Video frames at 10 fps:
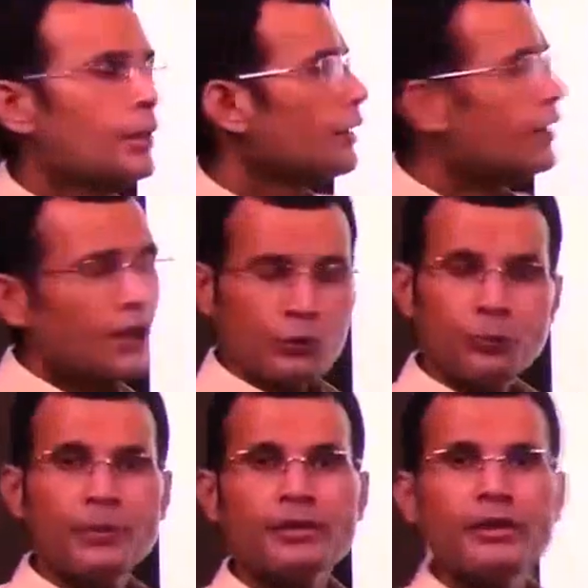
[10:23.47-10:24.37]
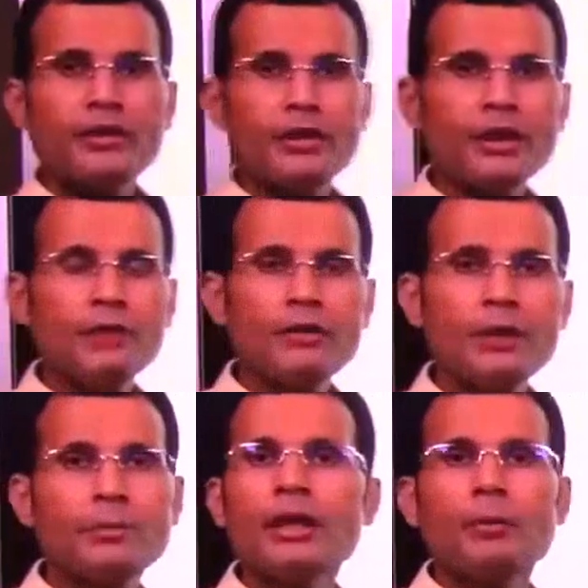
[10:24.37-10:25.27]
There should be a certain
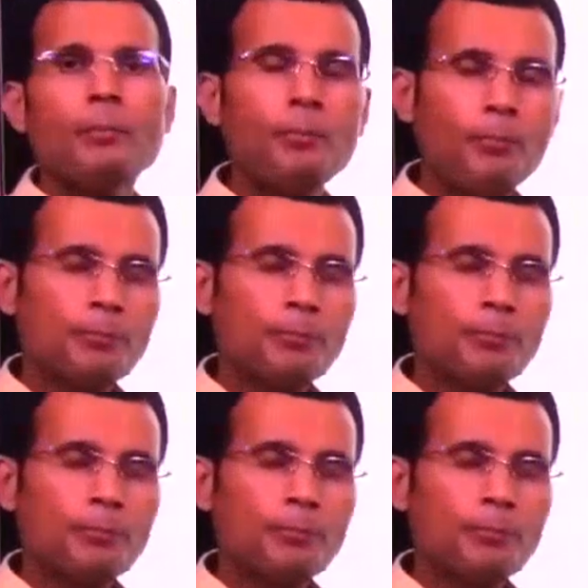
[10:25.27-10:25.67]
equilibrium.